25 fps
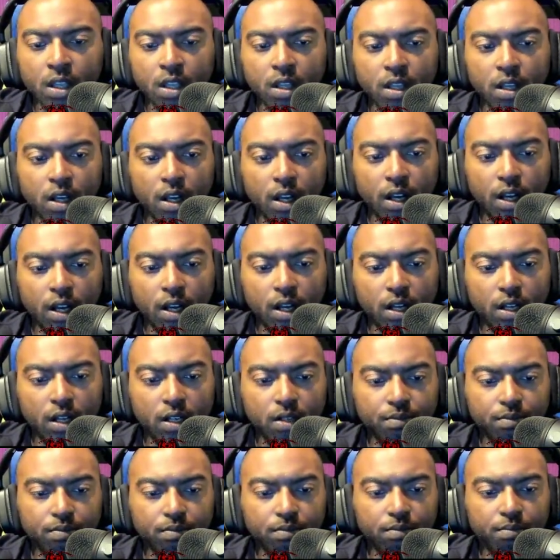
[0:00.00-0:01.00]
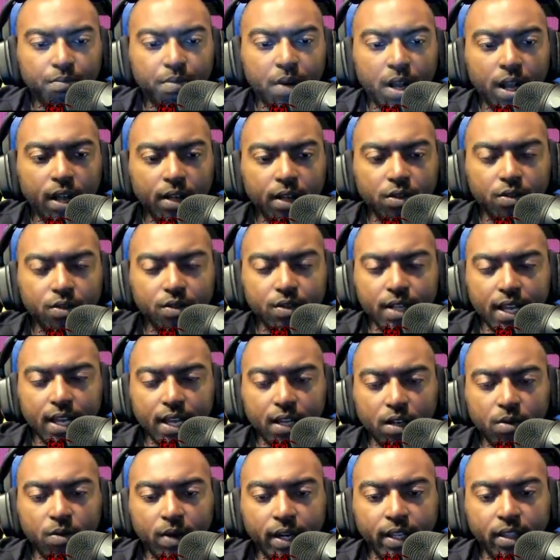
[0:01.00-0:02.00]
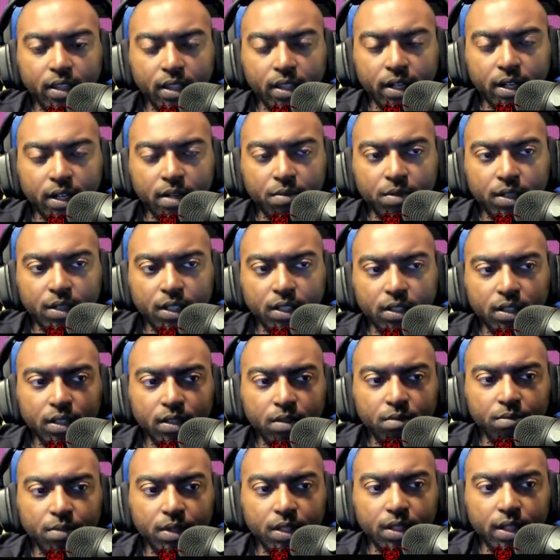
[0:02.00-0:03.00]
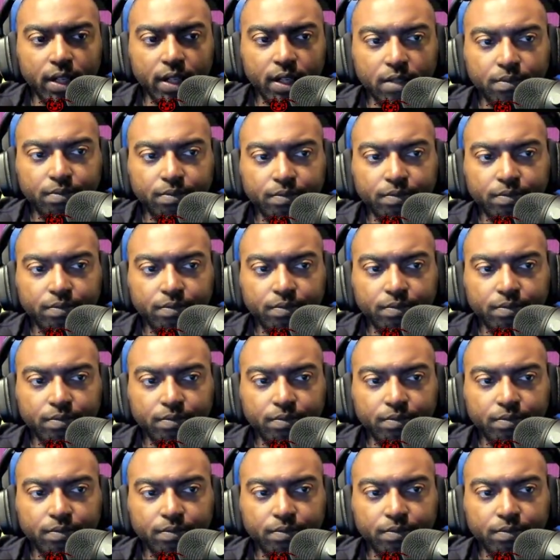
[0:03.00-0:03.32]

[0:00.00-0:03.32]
Poggle's not quite there, but he'll be there.